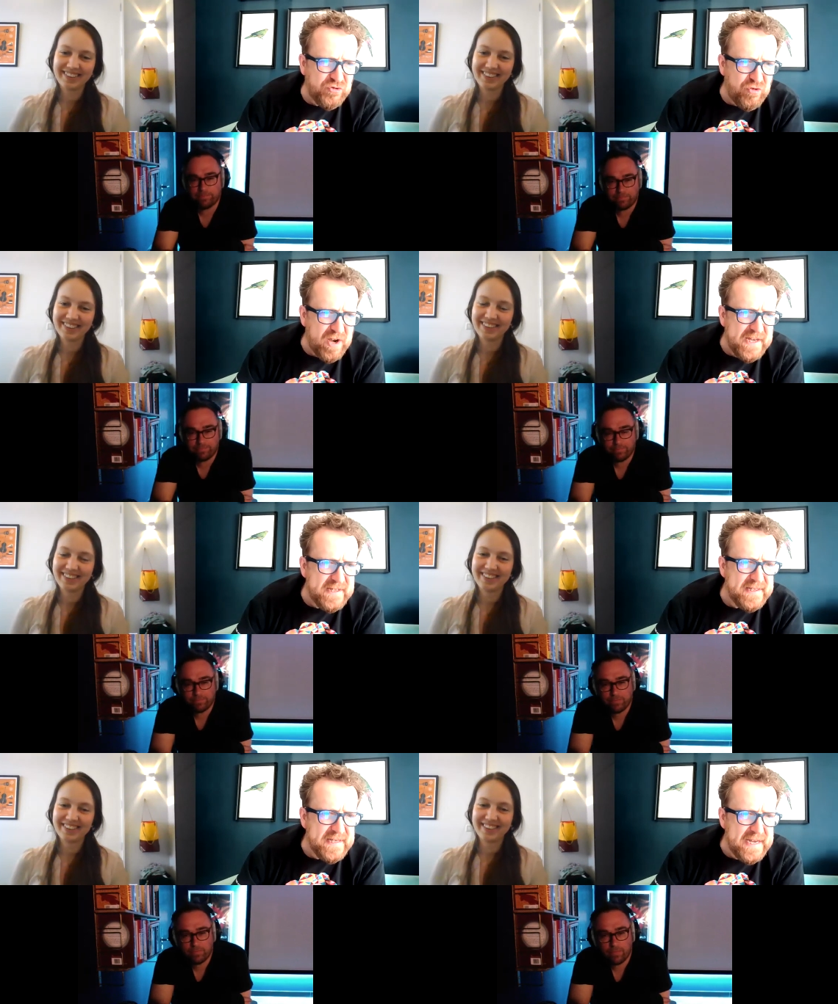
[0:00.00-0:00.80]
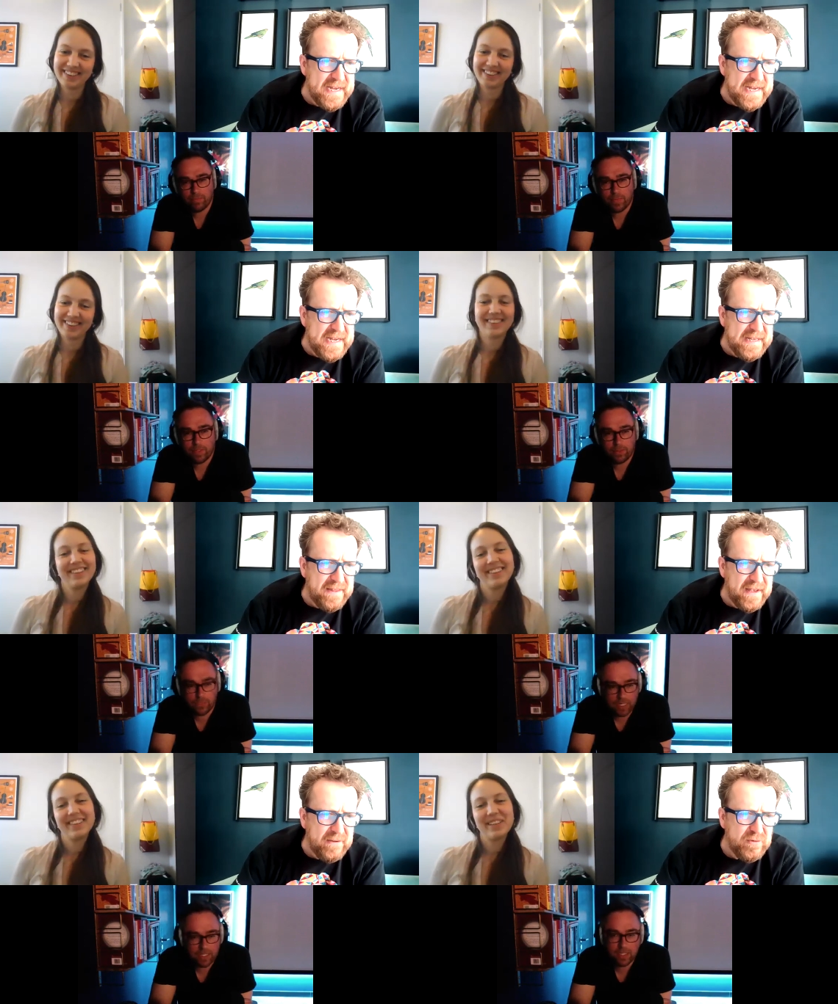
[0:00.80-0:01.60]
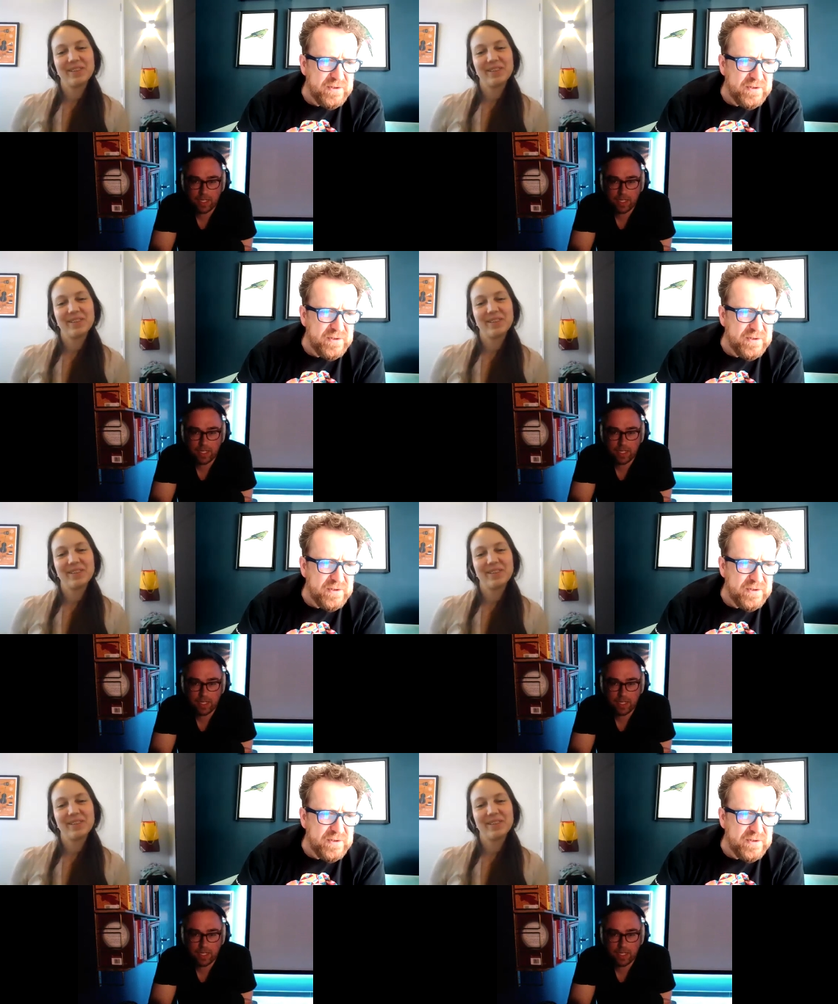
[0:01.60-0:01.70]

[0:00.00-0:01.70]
Speaker 1: Tracy. Tracy.